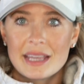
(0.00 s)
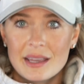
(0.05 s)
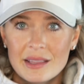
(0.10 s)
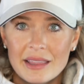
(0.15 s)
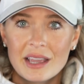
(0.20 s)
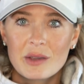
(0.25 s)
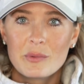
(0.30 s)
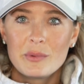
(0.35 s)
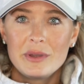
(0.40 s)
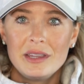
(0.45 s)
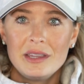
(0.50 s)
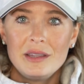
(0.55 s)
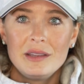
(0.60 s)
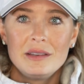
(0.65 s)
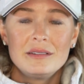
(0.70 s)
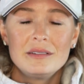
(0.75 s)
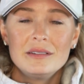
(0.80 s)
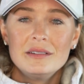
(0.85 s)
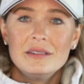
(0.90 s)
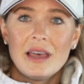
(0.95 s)
Like, we
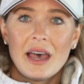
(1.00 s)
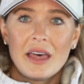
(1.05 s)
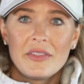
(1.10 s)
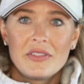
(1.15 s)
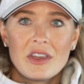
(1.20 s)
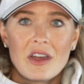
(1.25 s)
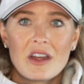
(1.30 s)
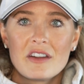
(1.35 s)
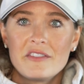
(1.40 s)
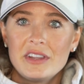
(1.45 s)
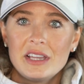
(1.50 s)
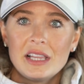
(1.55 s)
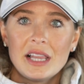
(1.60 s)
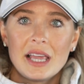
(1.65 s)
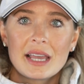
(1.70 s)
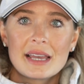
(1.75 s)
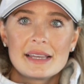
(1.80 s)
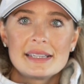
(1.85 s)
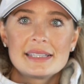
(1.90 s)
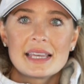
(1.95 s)
had the RV,
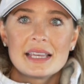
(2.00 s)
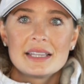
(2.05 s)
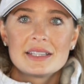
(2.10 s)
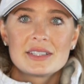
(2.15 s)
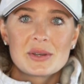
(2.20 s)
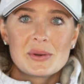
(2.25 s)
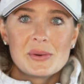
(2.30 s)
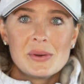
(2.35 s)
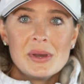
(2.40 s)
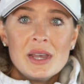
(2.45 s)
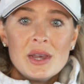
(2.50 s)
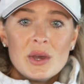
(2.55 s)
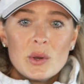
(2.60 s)
like I said, so